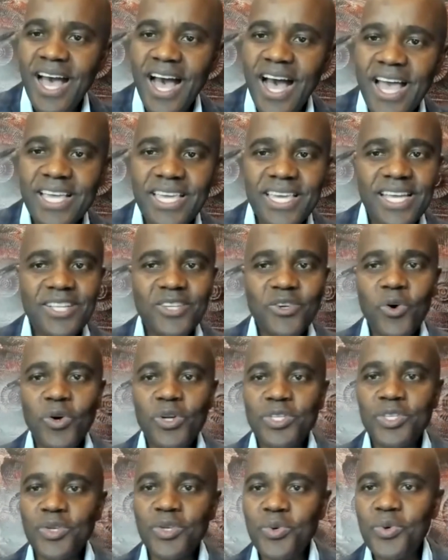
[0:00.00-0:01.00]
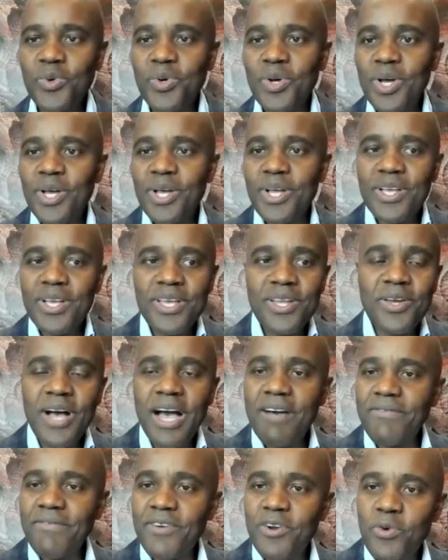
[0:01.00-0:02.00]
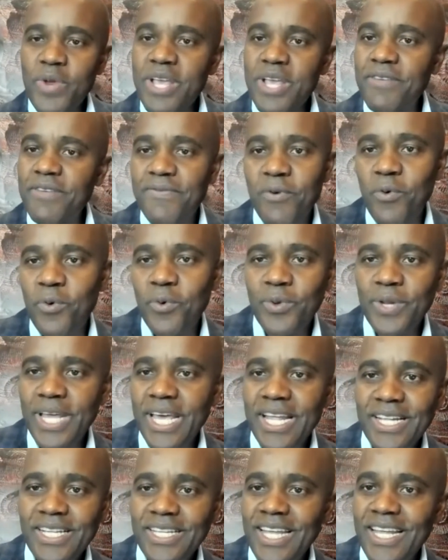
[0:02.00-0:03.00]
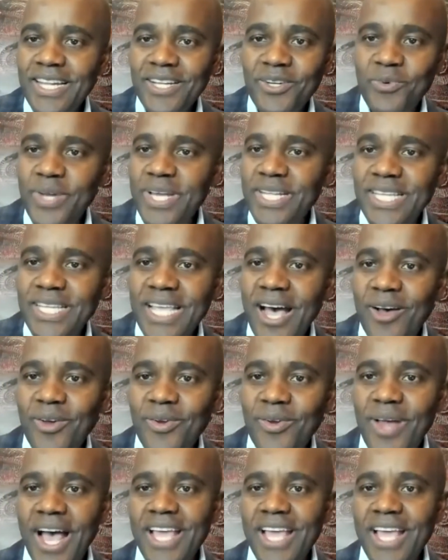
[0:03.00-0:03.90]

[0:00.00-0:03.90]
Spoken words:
I can go to, have Greek food in Greektown.